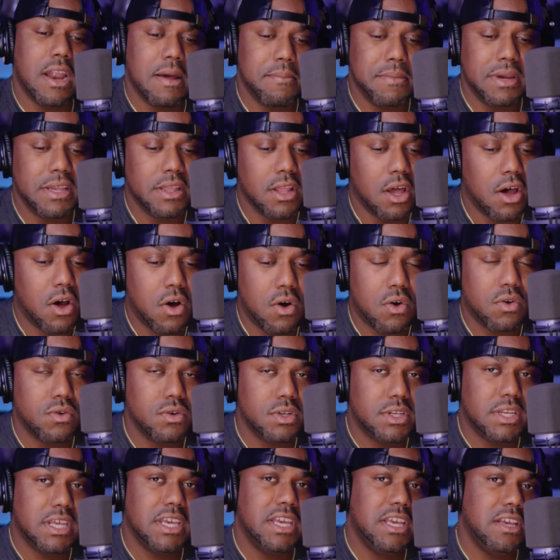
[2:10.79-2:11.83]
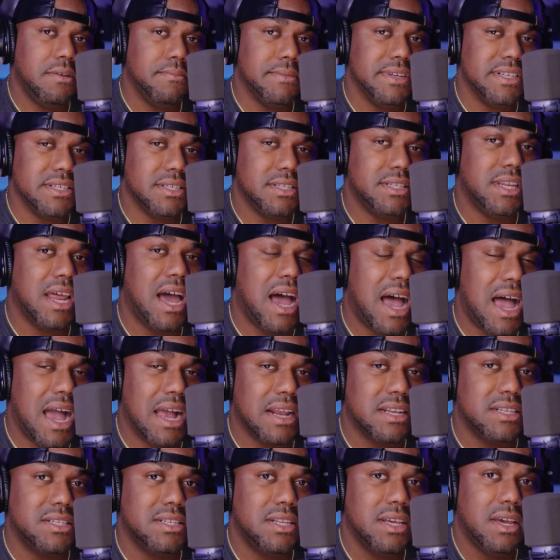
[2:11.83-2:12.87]
I mean, the whole team is
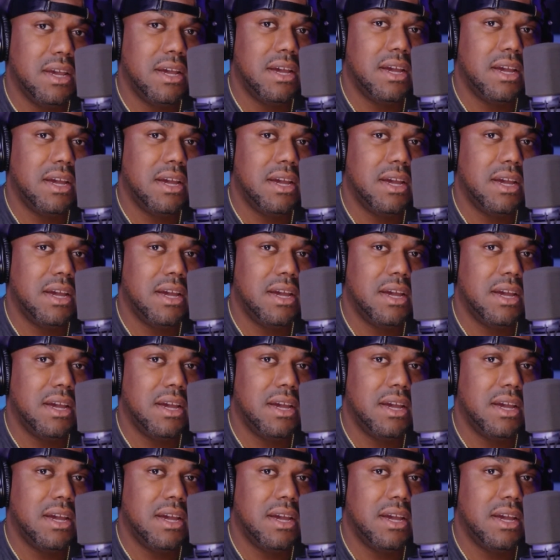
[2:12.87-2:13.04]
doxxed,